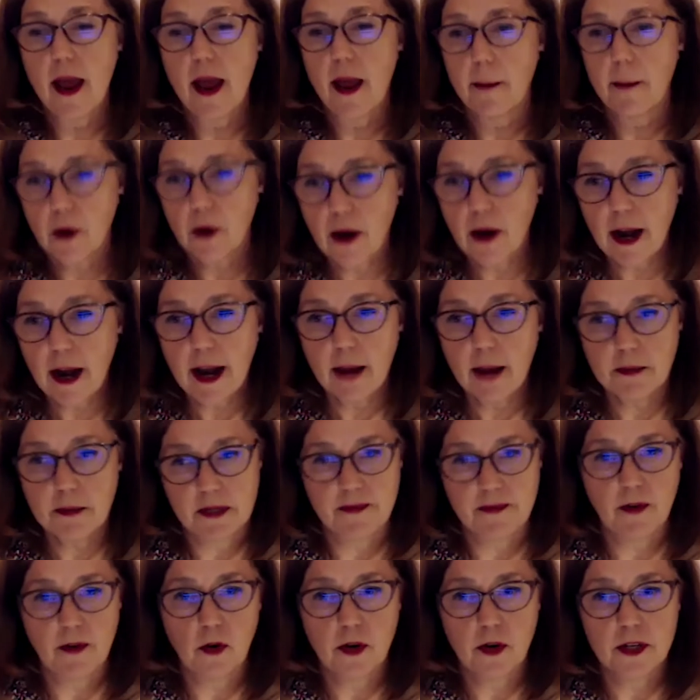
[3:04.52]
and perhaps
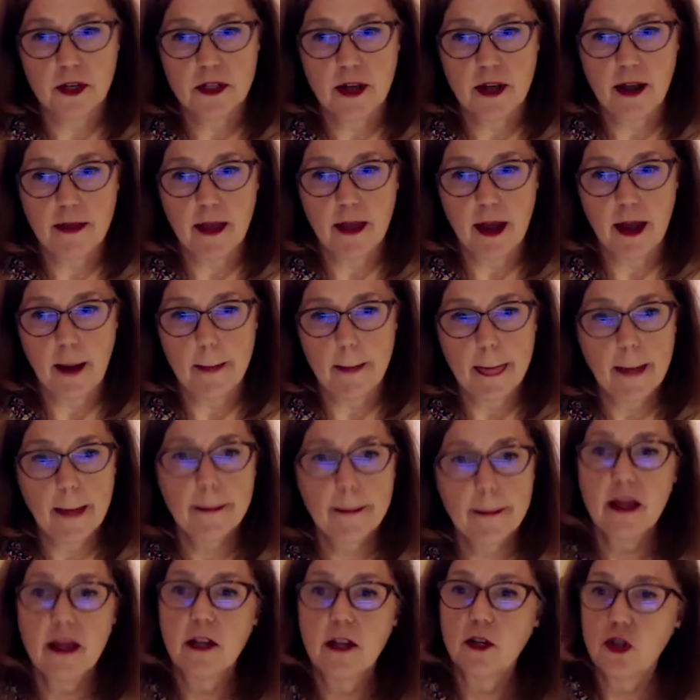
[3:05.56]
focus on that?
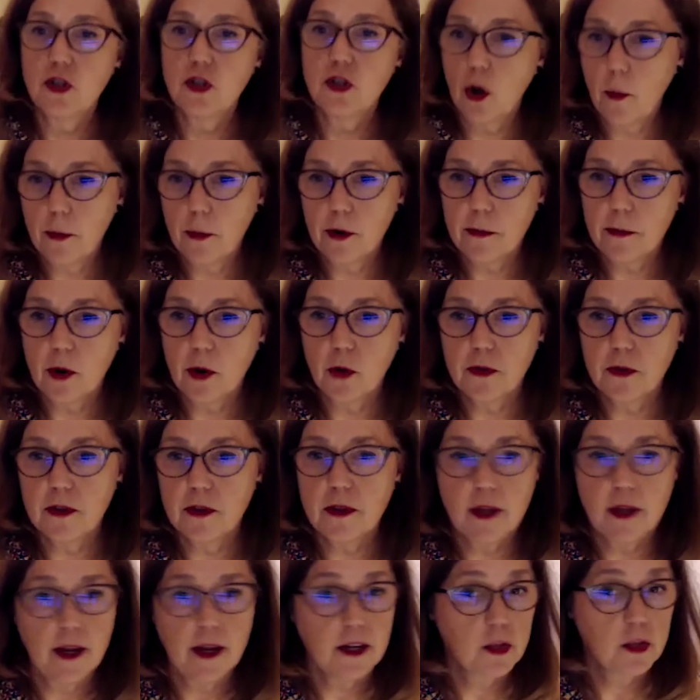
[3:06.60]
Don't promote the
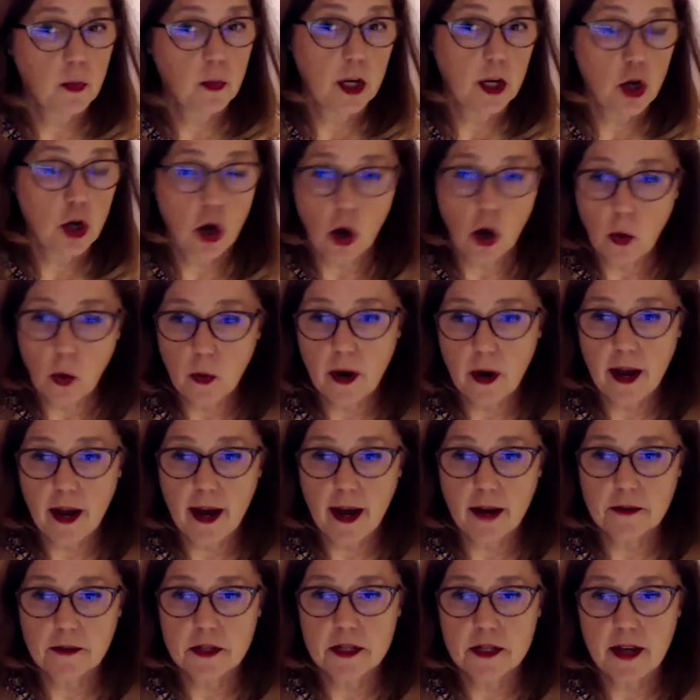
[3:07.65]
things we know we're
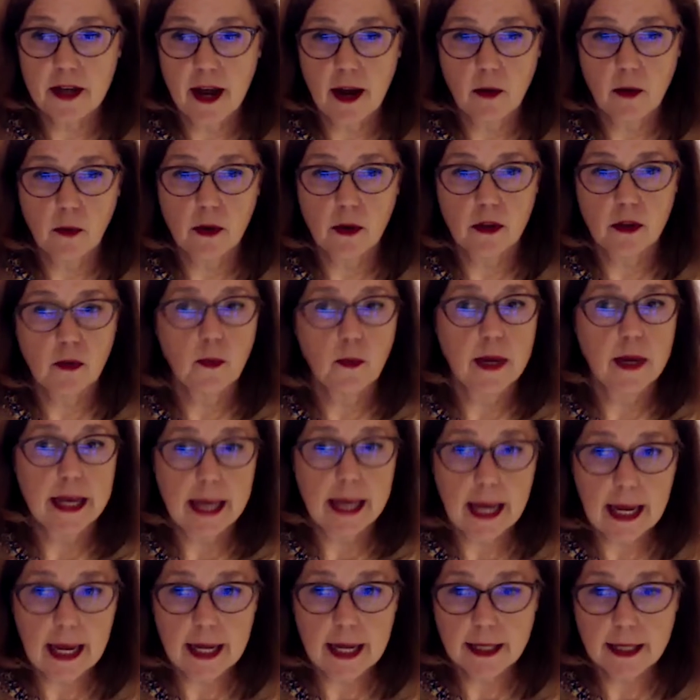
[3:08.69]
out of stock with, we
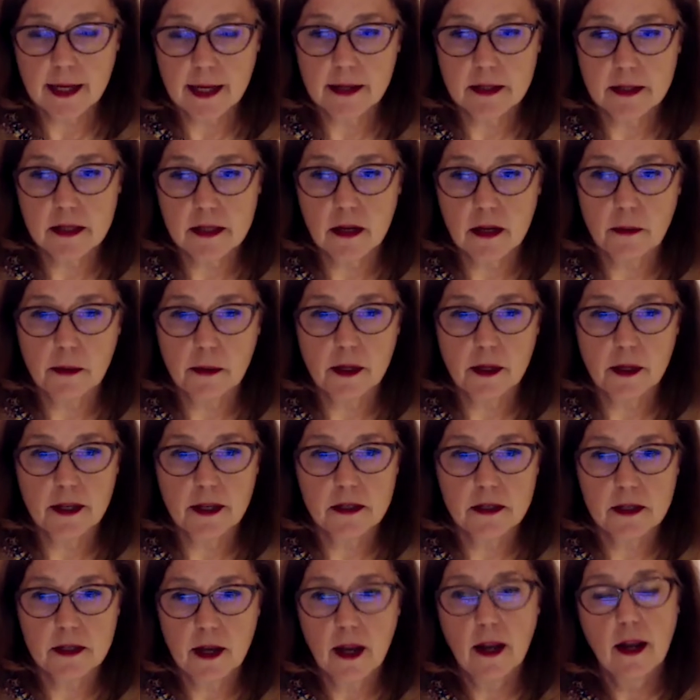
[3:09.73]
can't get
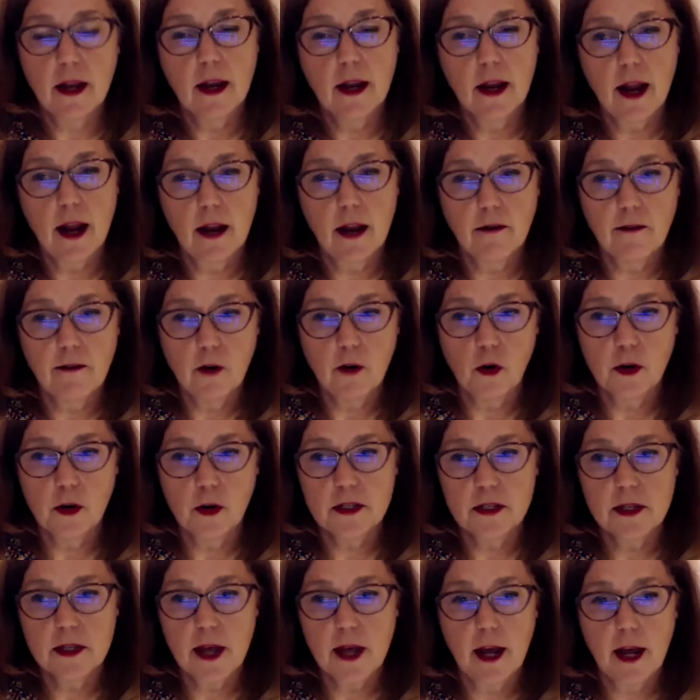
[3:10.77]
someplace, and
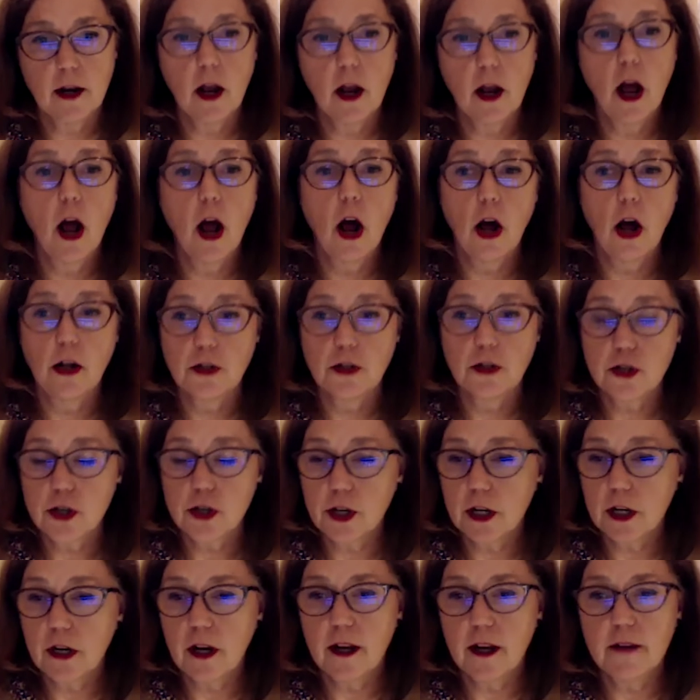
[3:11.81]
focus on
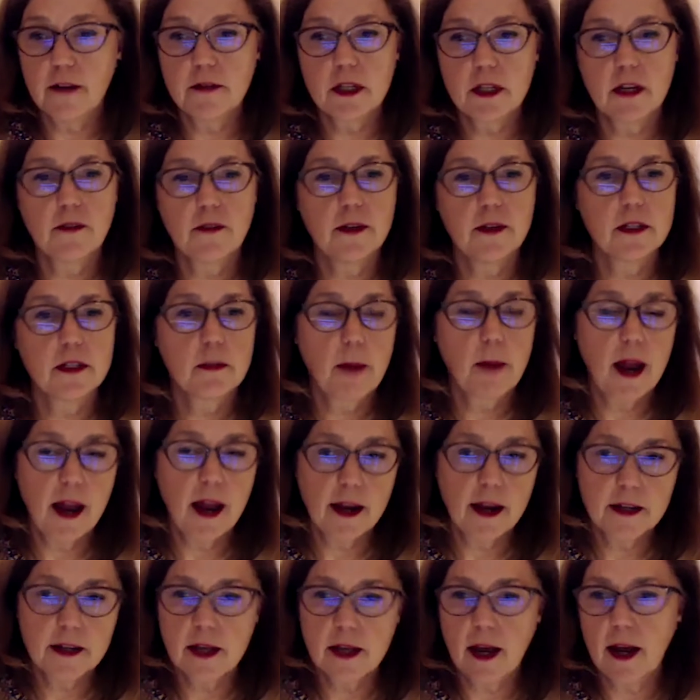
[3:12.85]
alternatives if it's
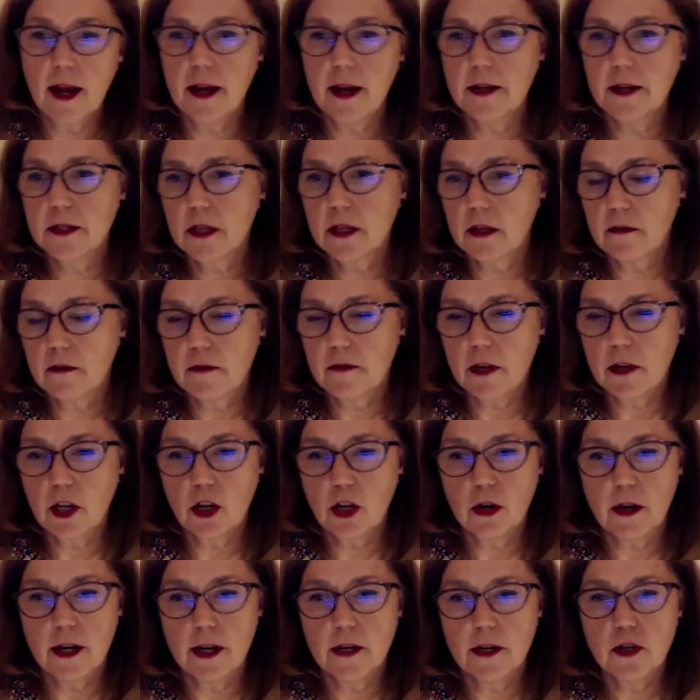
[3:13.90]
pack size,
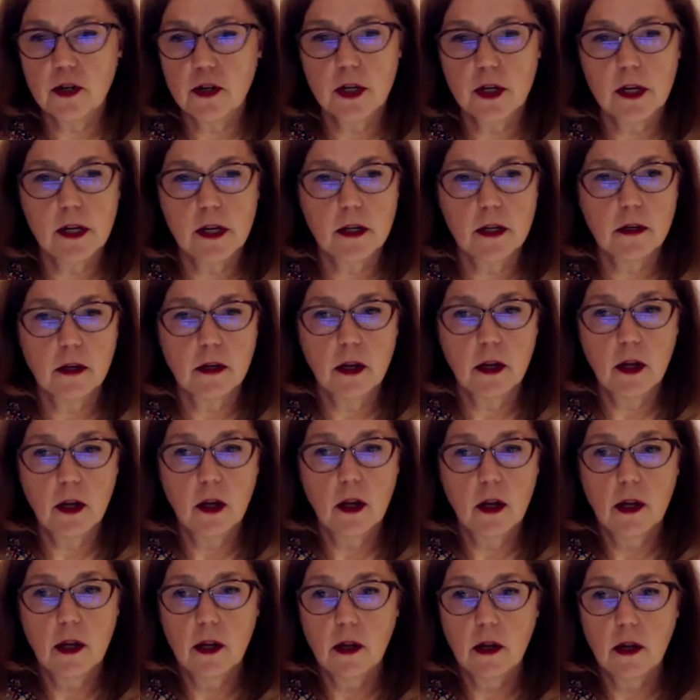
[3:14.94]
configuration,
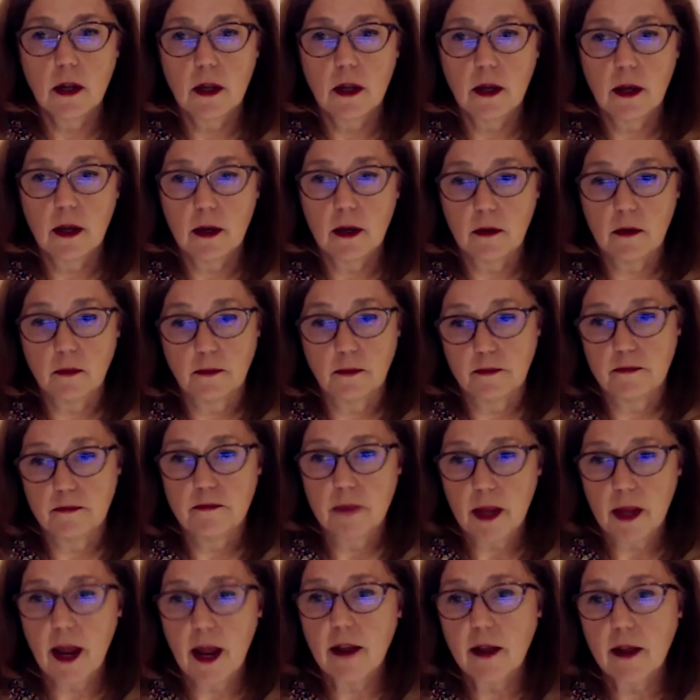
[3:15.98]
um,
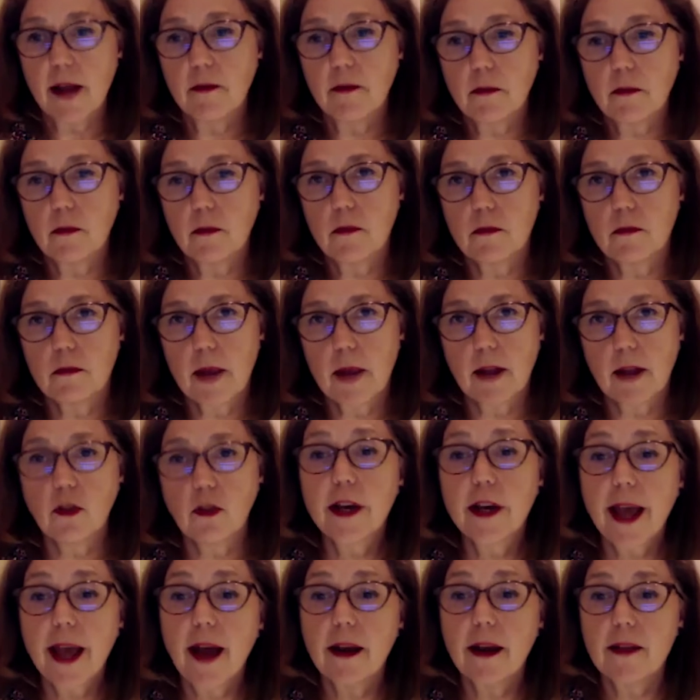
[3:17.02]
and, and, and
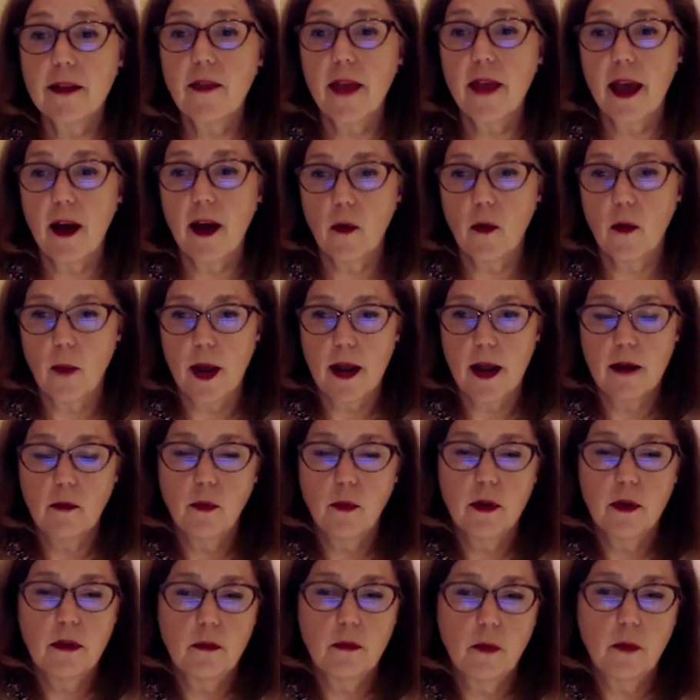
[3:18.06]
look at it that way
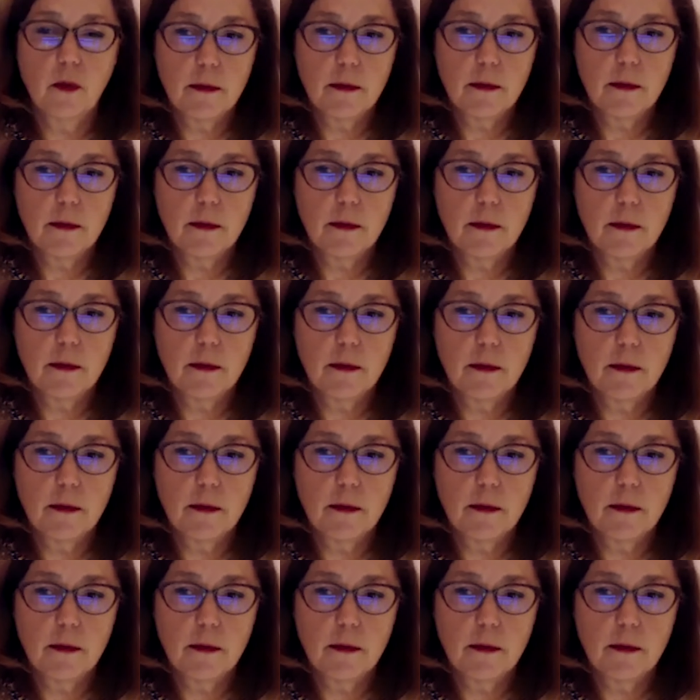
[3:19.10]
with, with marketing.